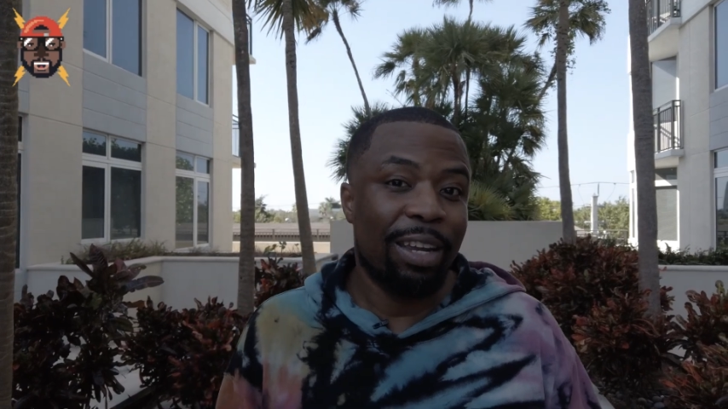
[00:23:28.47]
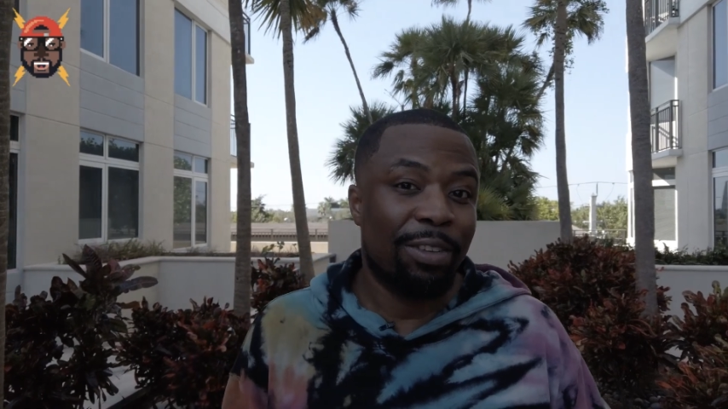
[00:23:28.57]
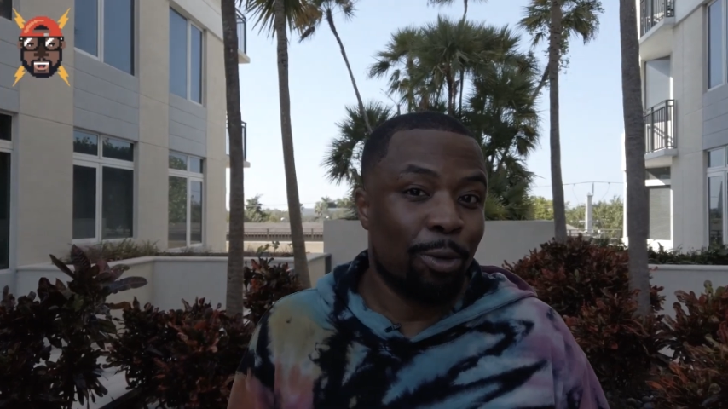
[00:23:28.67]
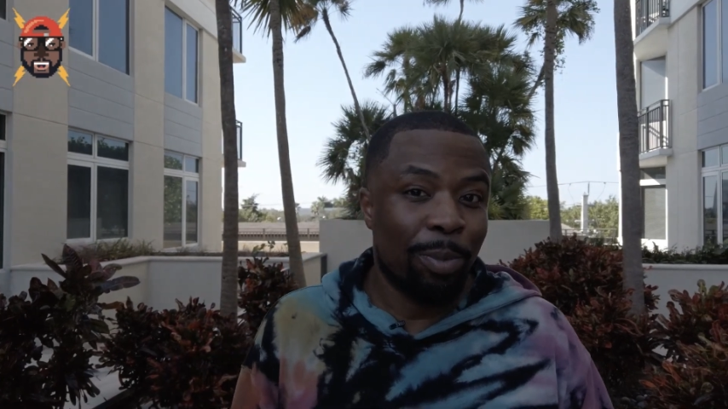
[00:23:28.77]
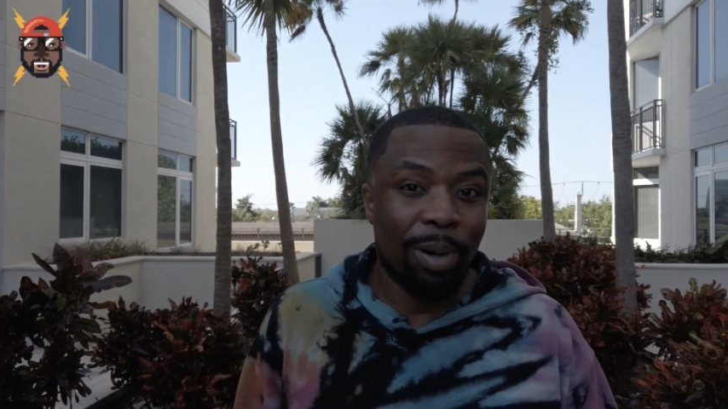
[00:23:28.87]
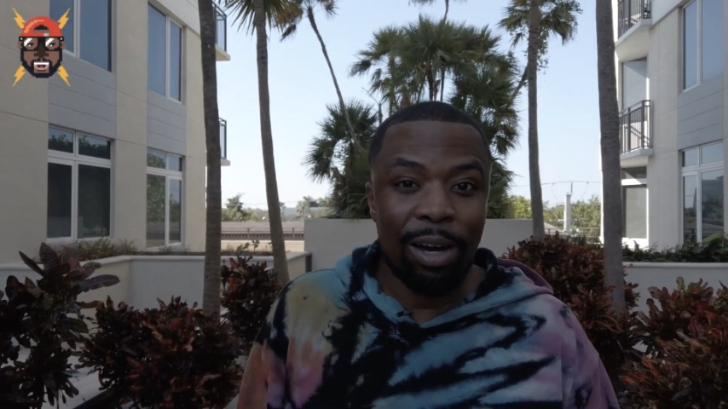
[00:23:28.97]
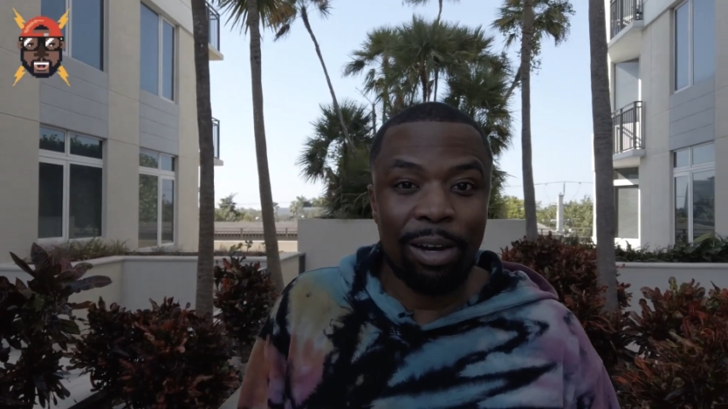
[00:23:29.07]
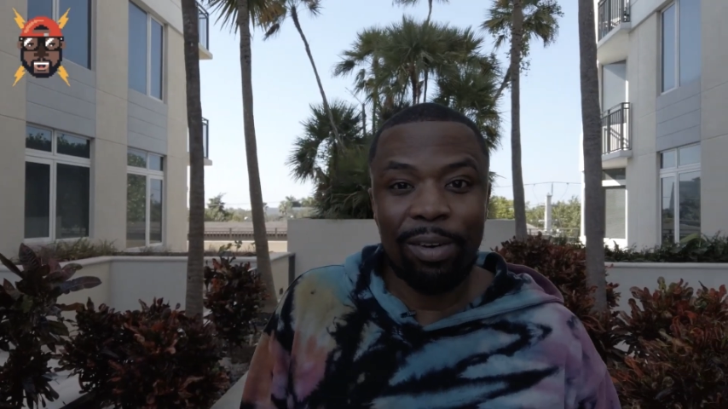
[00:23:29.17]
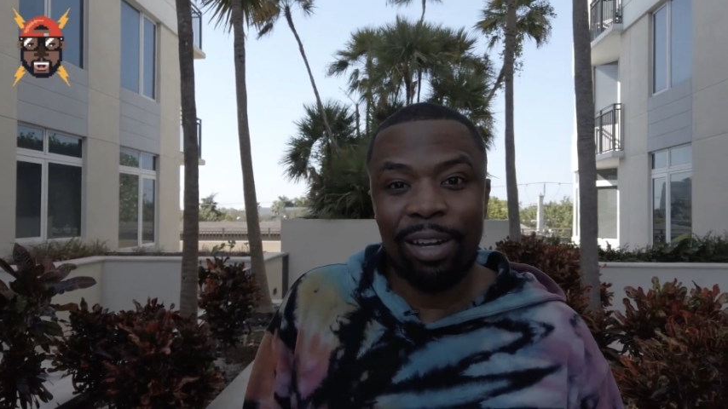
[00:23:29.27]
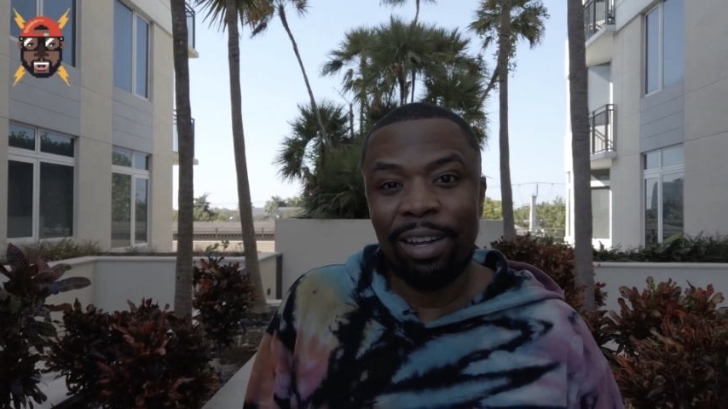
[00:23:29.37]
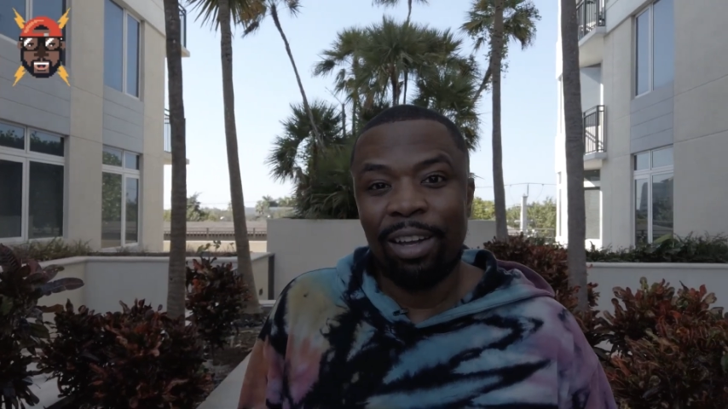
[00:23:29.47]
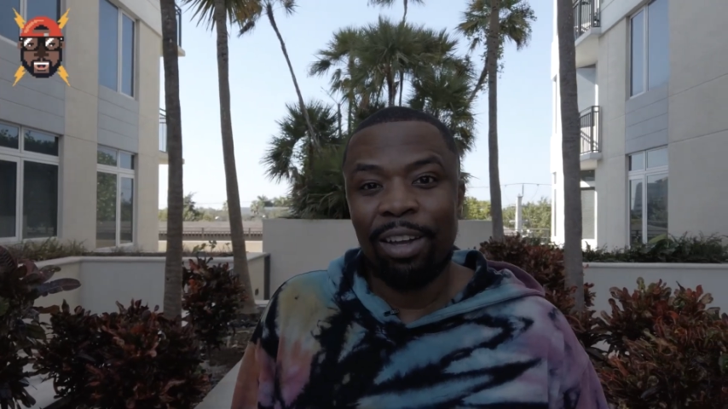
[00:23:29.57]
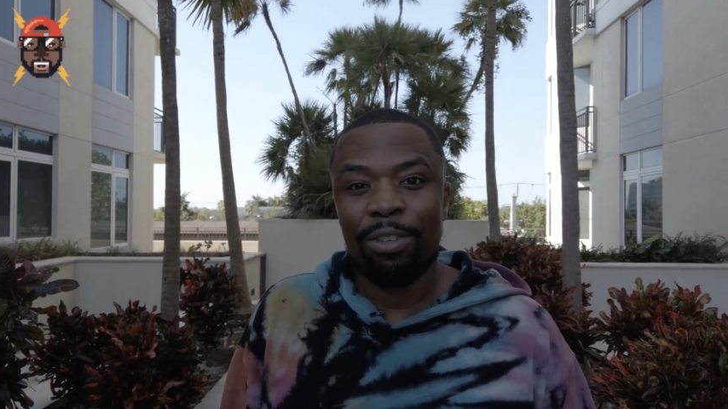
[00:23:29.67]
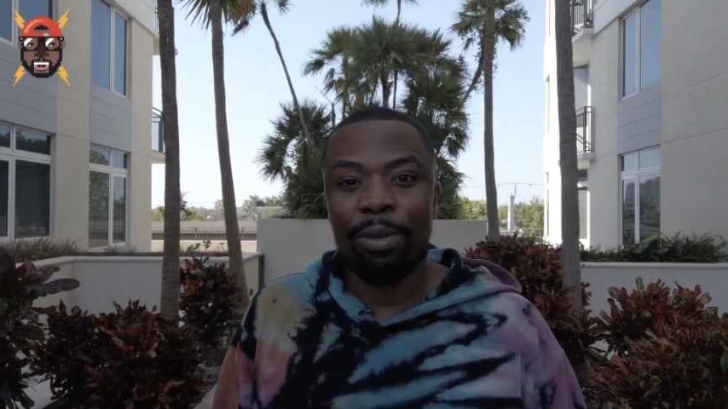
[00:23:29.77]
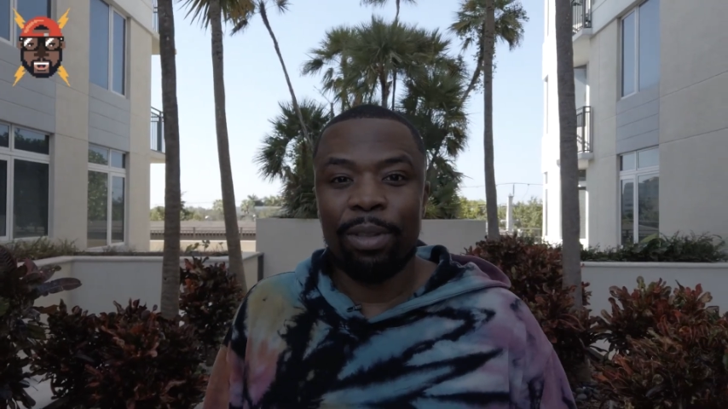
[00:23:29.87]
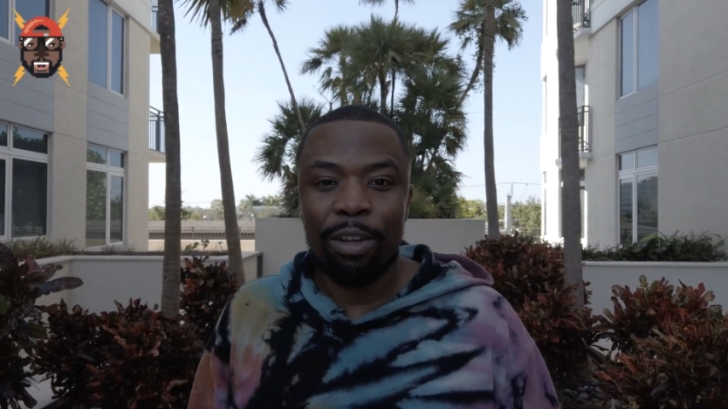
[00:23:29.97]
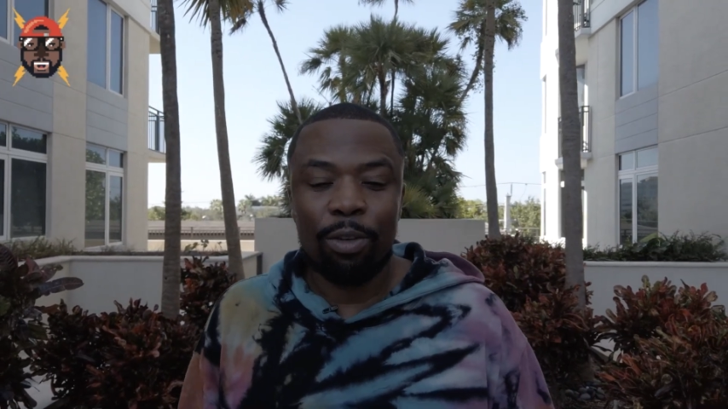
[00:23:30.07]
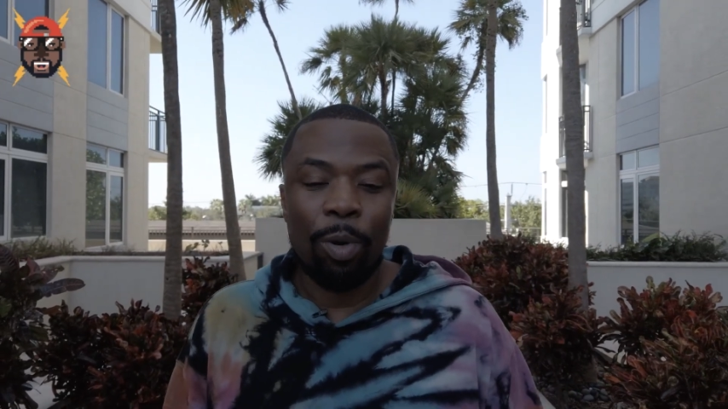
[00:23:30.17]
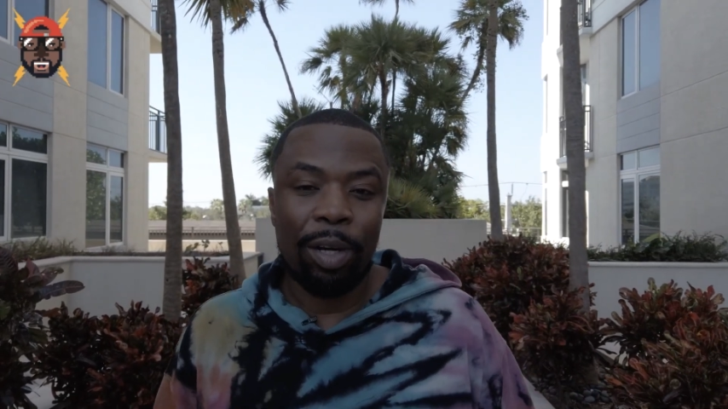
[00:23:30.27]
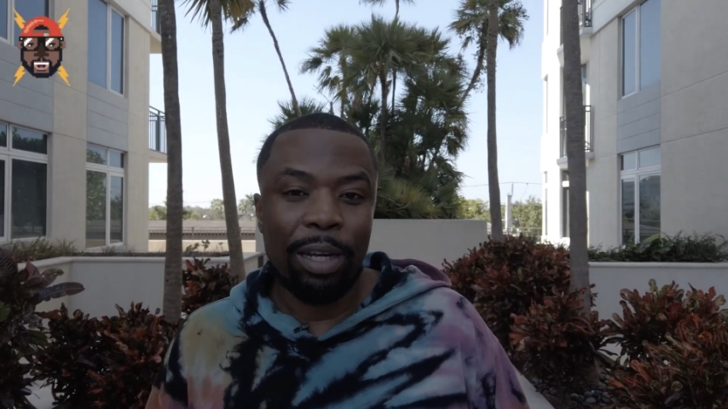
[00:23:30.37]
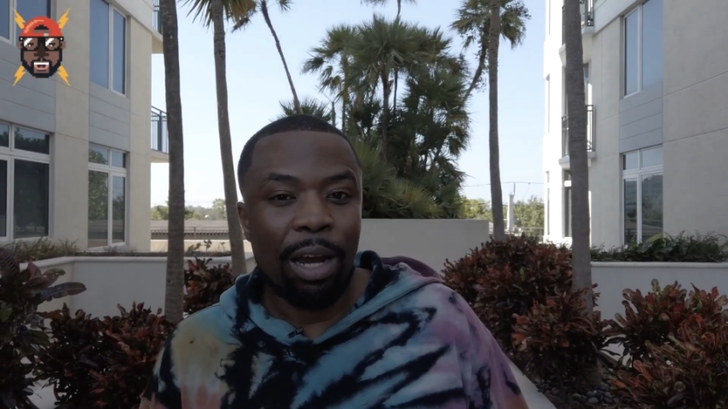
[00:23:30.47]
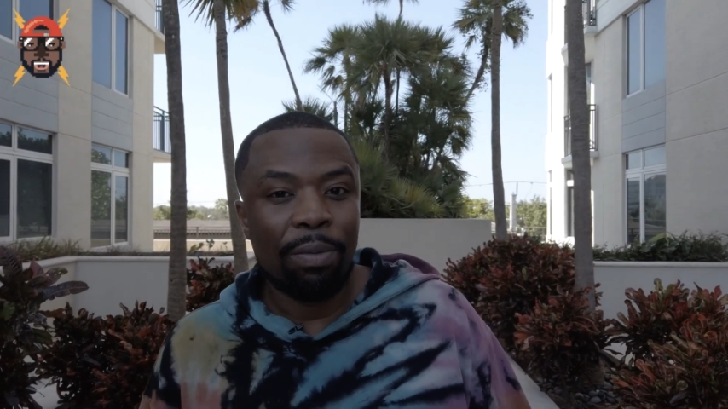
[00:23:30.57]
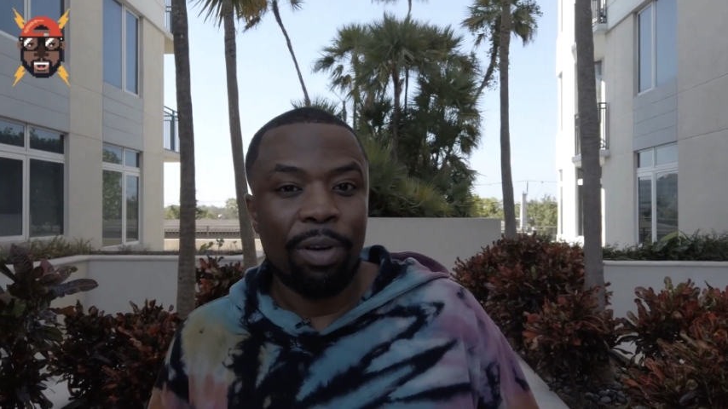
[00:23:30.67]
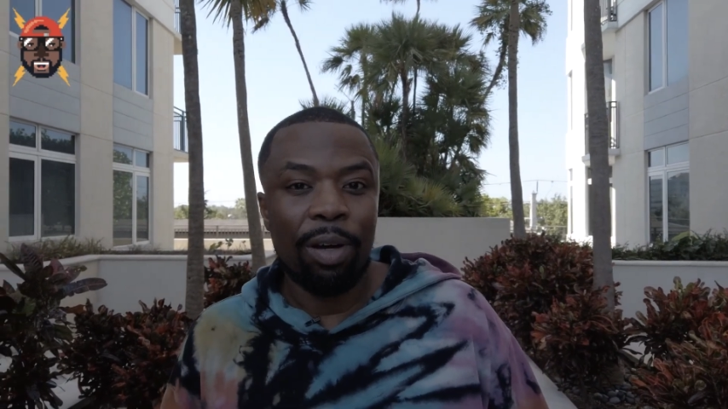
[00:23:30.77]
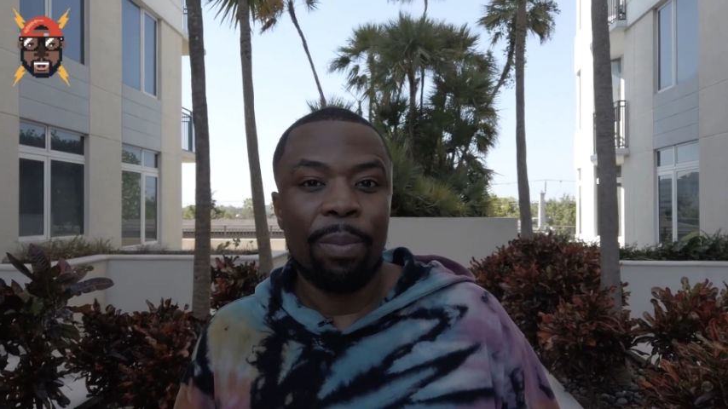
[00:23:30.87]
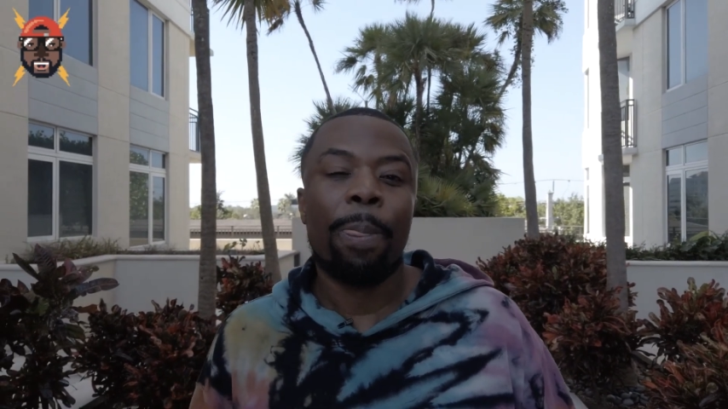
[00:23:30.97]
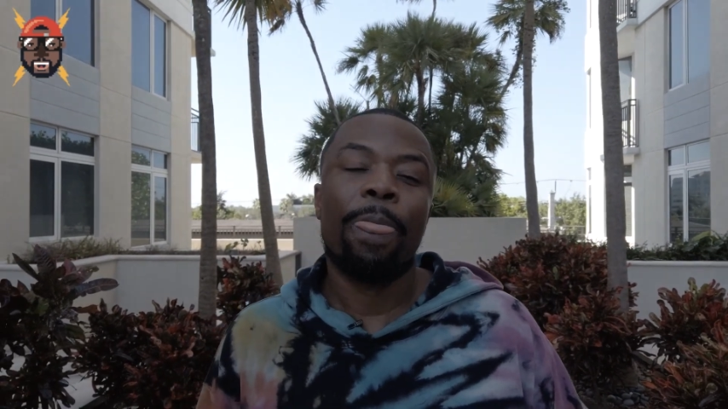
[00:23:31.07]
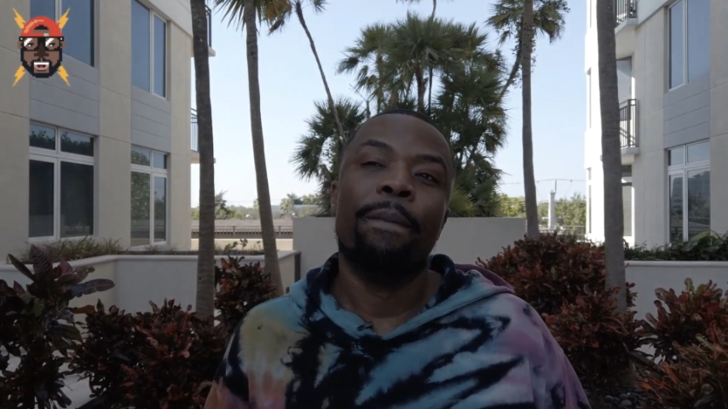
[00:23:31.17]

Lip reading: He's super hungry, so things are working out for him.